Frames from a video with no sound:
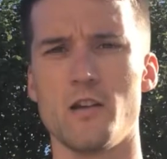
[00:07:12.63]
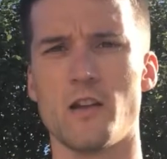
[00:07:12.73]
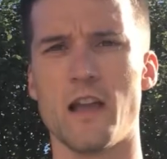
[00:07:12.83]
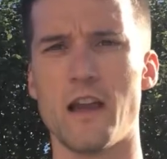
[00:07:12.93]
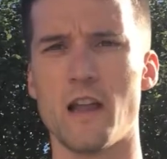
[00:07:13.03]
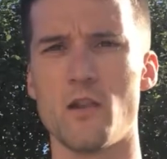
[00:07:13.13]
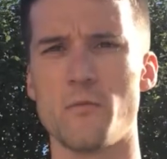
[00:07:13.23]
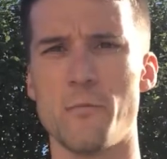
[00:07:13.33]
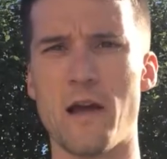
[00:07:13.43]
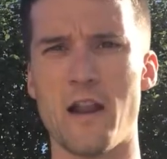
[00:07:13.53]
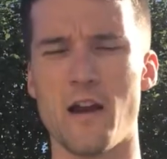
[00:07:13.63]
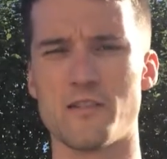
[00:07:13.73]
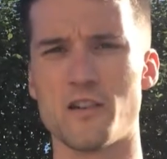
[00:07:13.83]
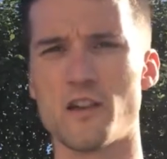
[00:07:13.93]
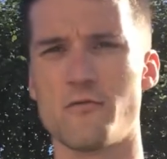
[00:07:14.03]
getting a little bit better
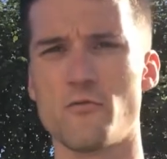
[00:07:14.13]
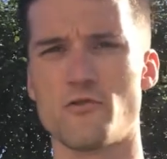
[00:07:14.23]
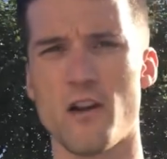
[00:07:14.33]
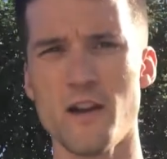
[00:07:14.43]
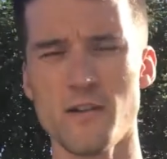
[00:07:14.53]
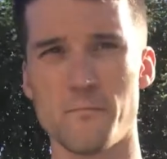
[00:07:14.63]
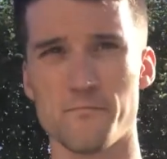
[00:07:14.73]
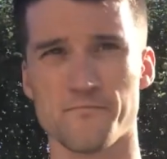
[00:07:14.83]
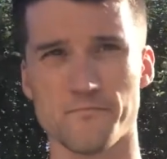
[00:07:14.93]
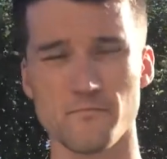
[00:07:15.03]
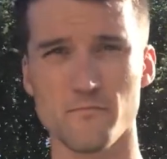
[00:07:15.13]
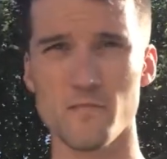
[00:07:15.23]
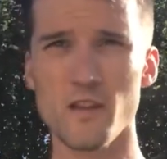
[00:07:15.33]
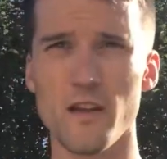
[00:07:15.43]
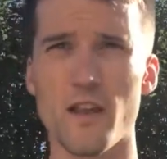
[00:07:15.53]
as a general trend.
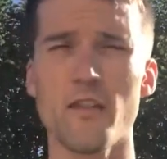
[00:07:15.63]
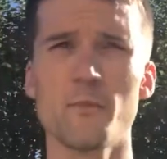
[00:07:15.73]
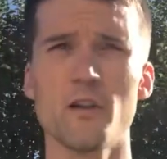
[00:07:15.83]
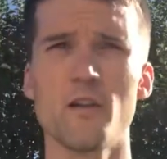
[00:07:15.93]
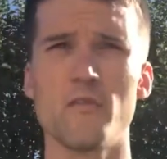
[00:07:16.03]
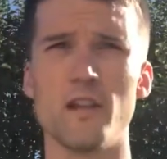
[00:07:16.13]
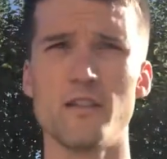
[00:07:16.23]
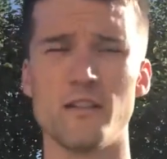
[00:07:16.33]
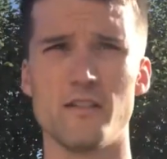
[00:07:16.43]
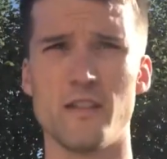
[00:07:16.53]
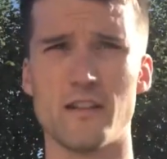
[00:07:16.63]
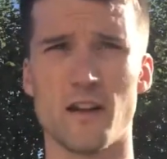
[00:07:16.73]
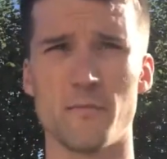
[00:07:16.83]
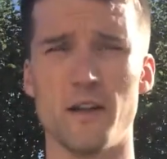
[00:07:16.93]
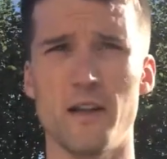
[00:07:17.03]
The other beauty of this is there's
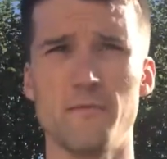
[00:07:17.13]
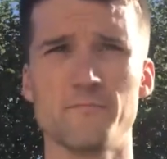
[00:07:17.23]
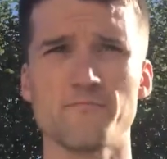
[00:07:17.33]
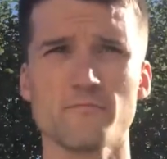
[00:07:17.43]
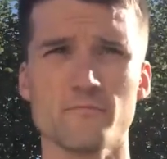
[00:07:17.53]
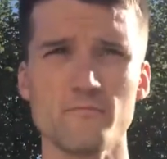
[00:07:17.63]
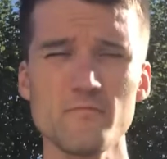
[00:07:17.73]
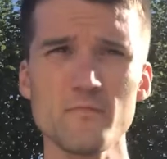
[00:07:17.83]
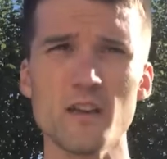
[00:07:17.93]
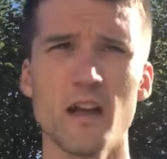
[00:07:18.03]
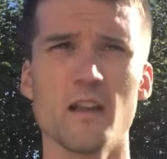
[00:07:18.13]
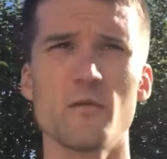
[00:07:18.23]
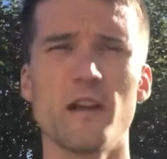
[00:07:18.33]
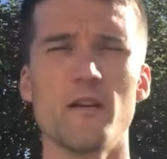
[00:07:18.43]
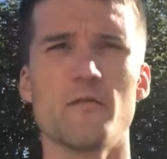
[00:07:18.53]
going to be a little
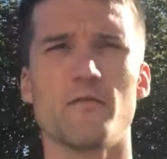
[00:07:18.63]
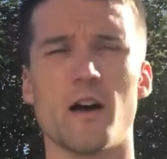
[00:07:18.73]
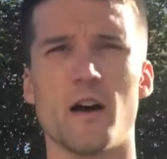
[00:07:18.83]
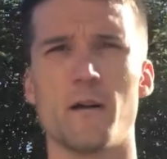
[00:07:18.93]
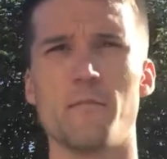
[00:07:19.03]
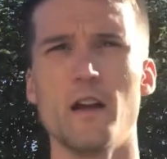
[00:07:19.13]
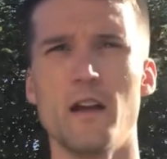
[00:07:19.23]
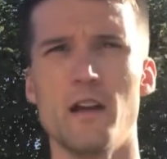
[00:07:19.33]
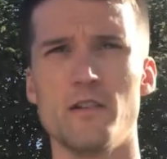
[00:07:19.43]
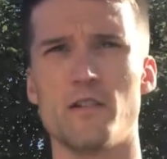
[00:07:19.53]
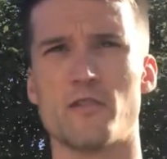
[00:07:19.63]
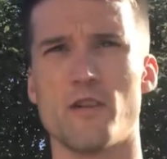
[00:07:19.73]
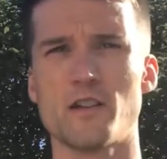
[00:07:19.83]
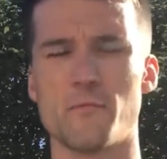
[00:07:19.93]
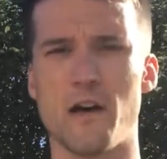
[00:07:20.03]
bit of
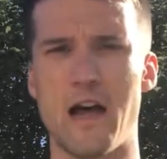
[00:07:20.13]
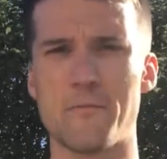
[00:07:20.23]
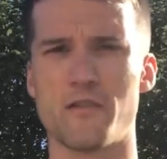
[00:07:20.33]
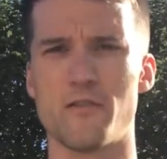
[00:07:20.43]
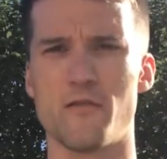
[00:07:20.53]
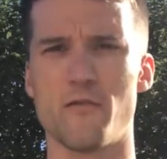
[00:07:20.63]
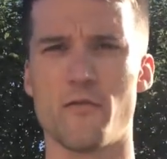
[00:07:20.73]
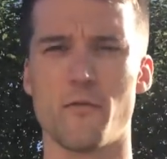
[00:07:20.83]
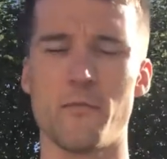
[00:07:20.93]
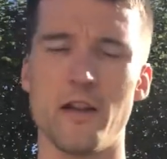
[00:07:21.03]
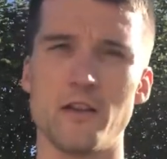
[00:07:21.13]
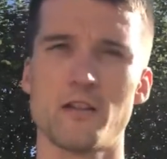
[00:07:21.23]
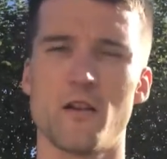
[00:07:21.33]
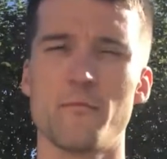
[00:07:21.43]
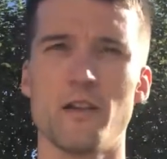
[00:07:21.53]
discretion perhaps from each
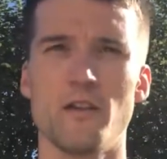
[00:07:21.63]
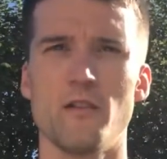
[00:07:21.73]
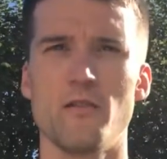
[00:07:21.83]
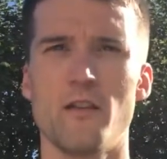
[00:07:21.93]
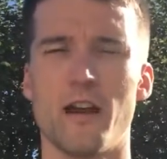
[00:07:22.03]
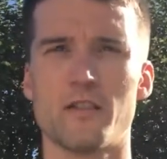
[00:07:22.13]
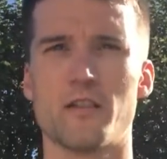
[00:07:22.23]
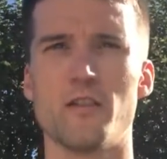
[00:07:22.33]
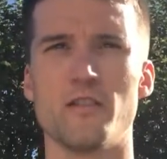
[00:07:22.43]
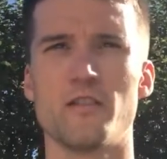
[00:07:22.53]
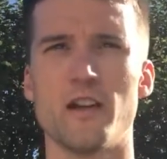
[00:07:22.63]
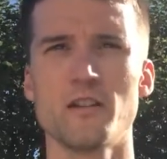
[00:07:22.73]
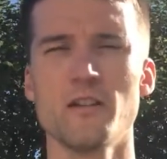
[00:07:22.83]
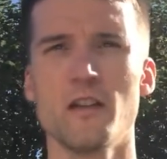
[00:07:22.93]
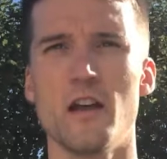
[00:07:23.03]
time that you execute the session.